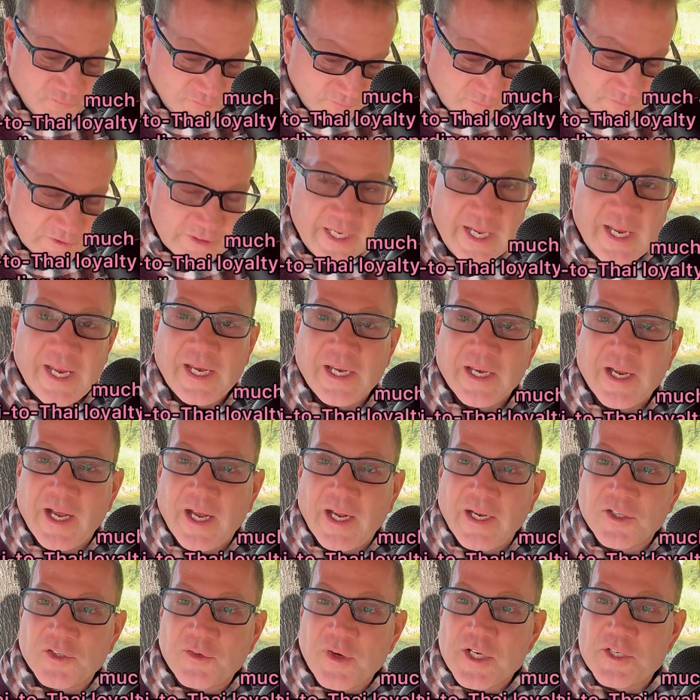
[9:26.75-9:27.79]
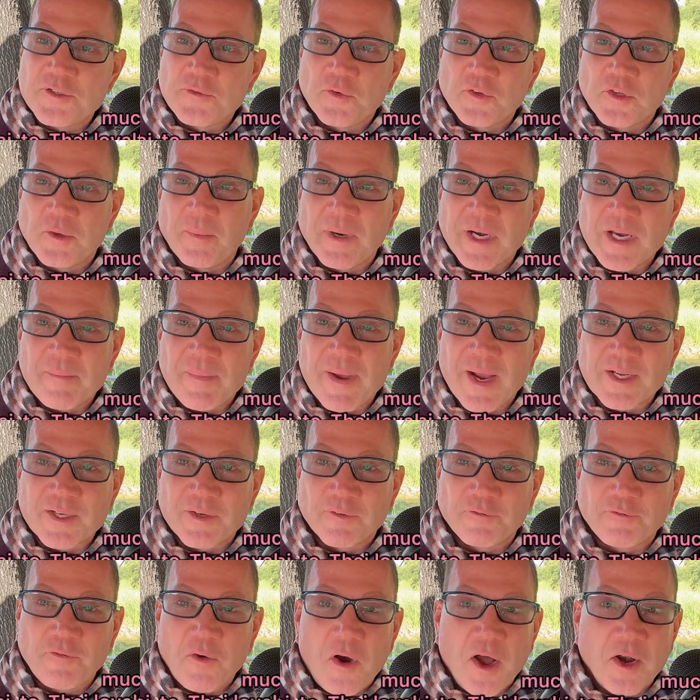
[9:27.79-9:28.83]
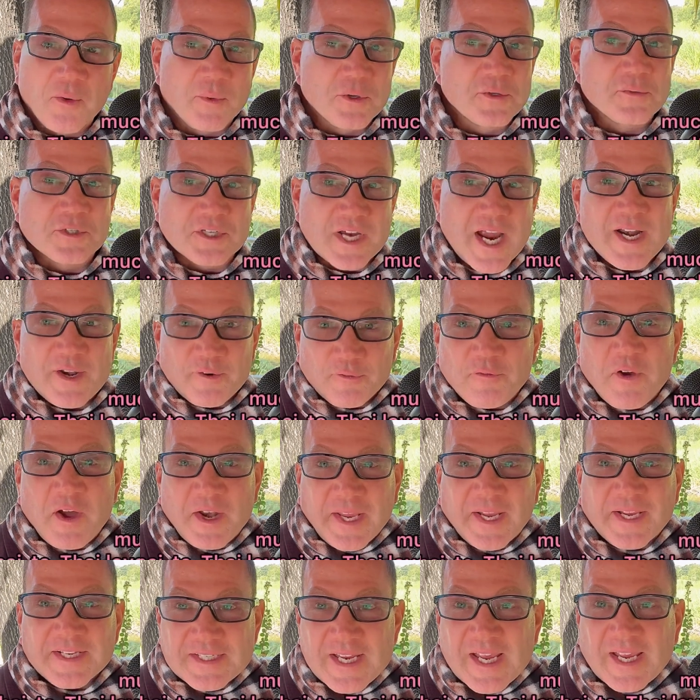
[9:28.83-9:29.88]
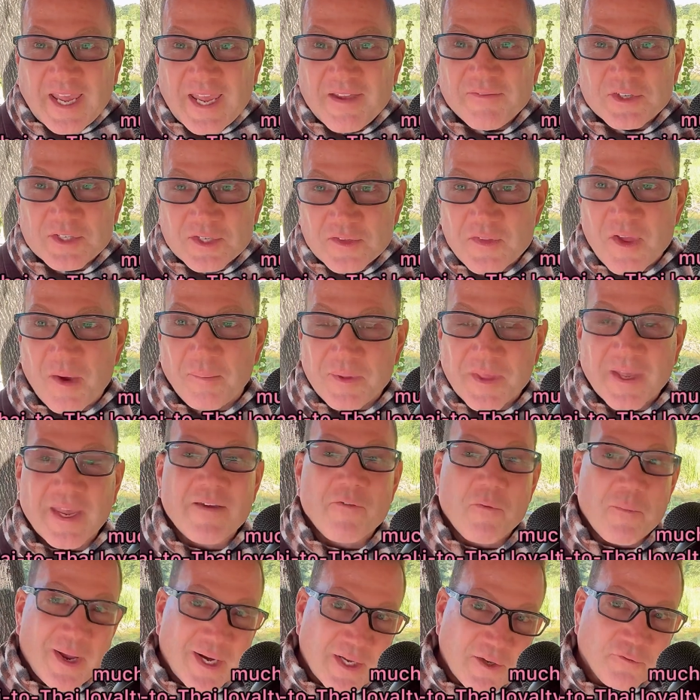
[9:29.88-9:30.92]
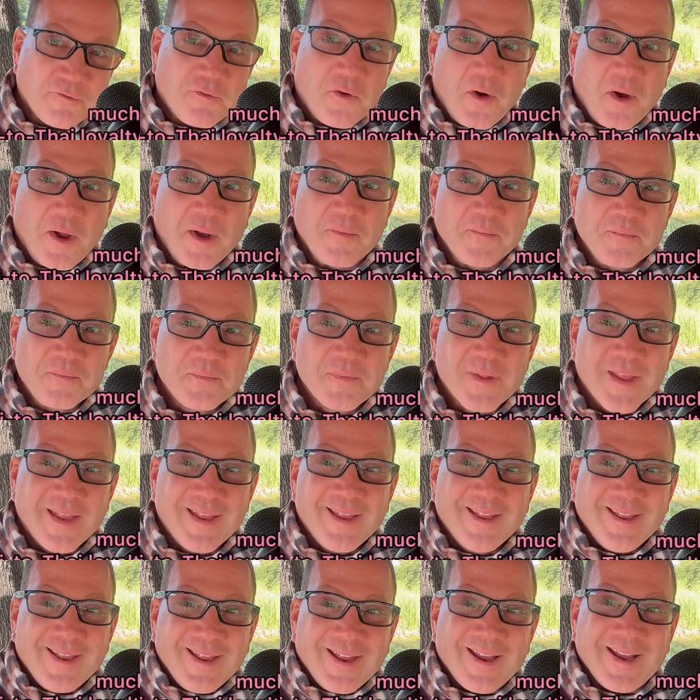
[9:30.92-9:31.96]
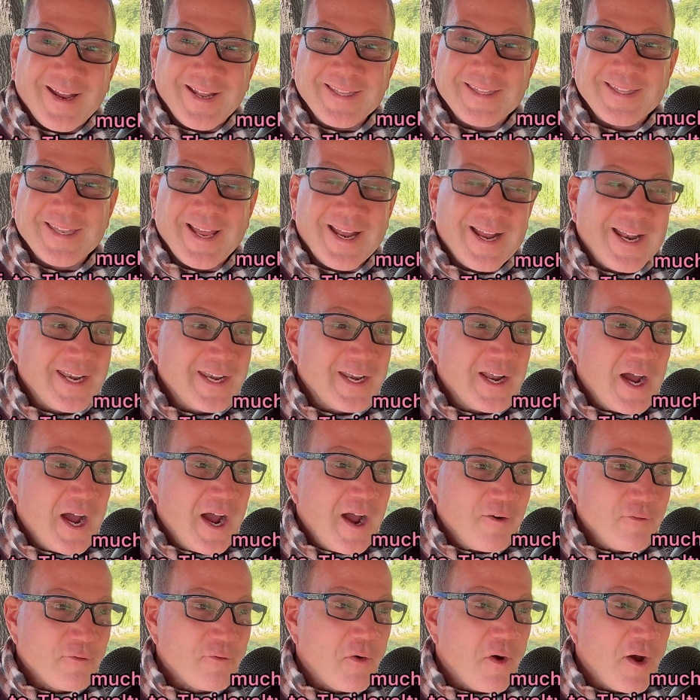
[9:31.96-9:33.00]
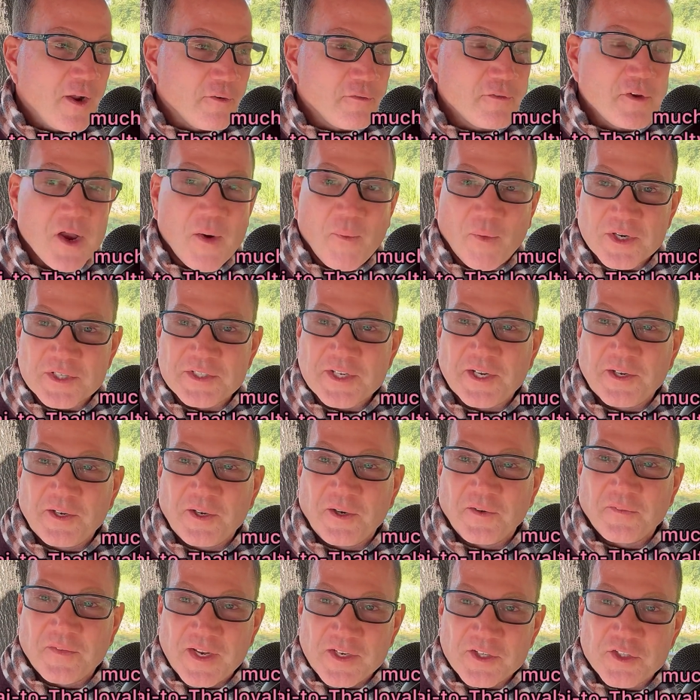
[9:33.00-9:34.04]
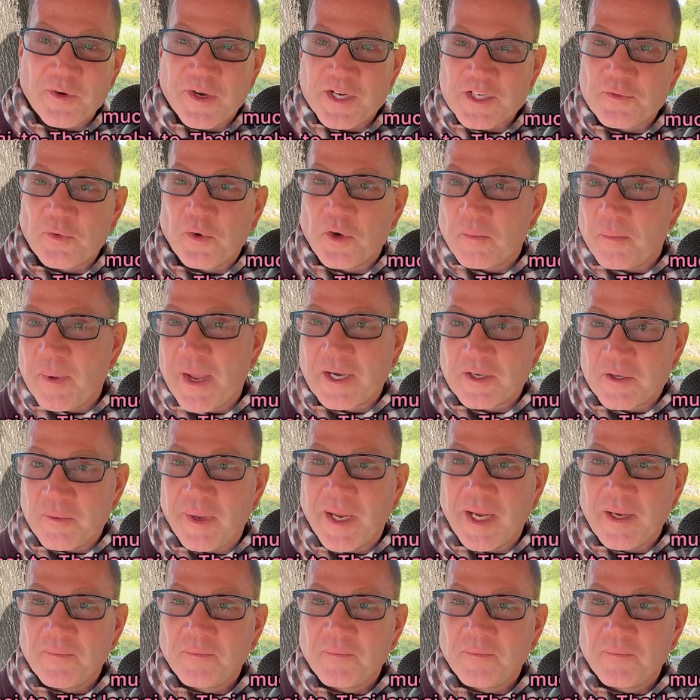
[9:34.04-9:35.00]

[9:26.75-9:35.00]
they transferred the money back to Fawn, which was kind of funny, because I gave it to them. They gave it back to Fawn. And then Fawn, a few hours later, then transferred it back to me.